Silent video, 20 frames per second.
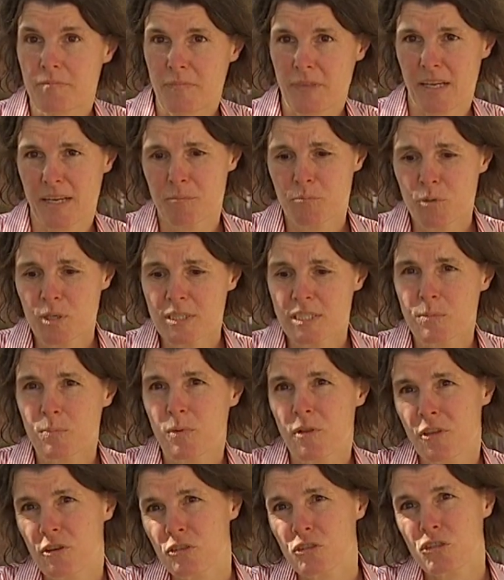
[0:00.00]
In principle,
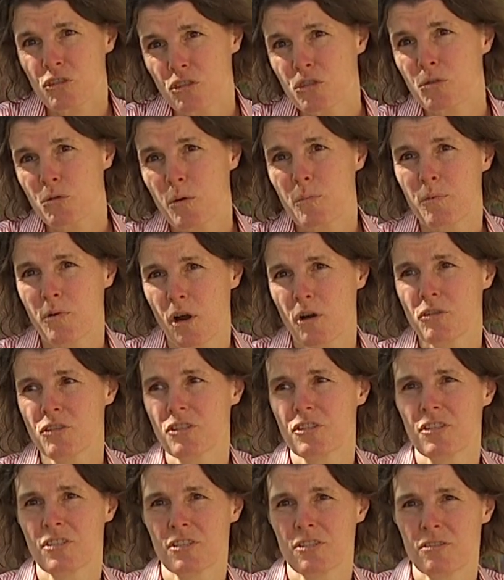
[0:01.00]
there are two
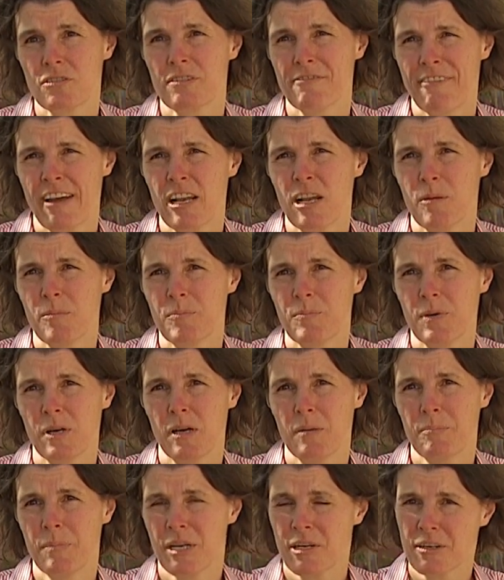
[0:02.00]
approaches to develop
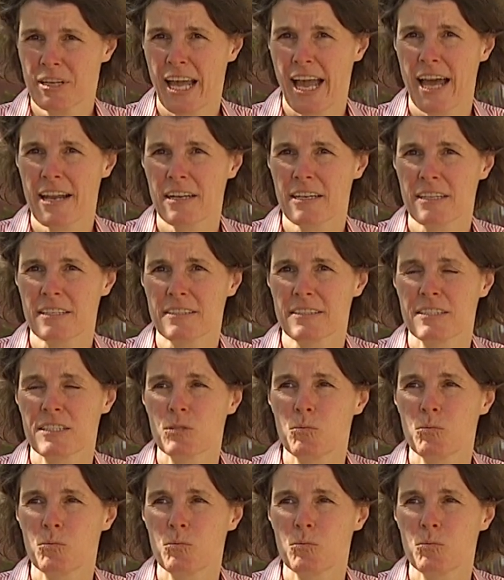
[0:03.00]
better catalysts.